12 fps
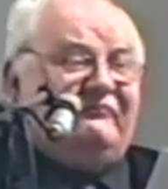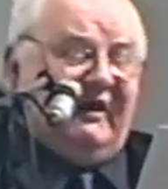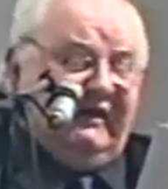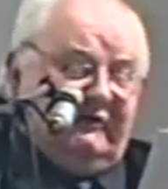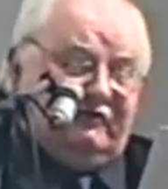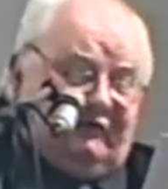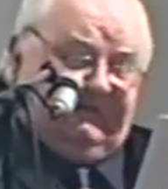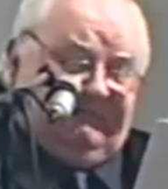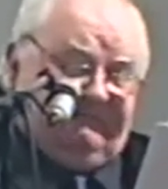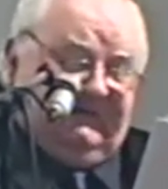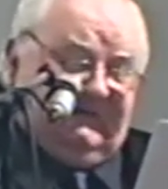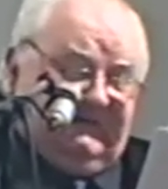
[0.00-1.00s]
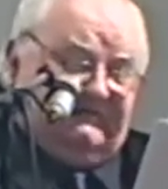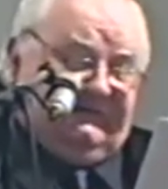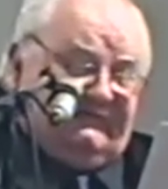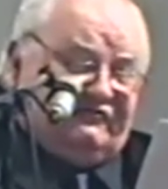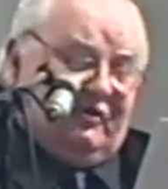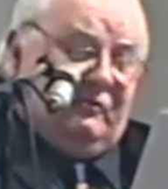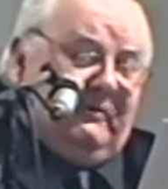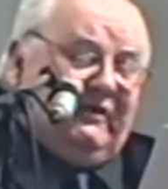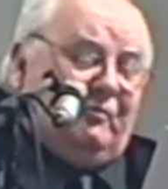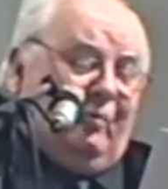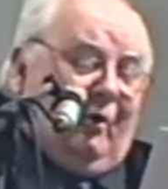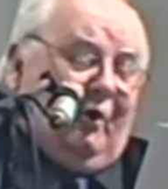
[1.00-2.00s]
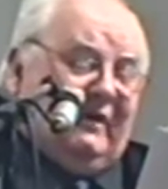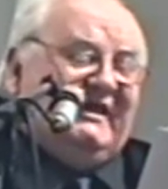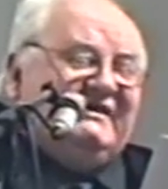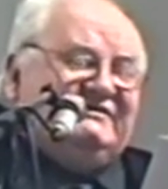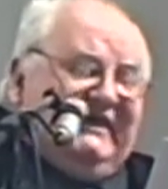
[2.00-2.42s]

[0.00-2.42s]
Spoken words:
for I had got a feeling that this now meant war.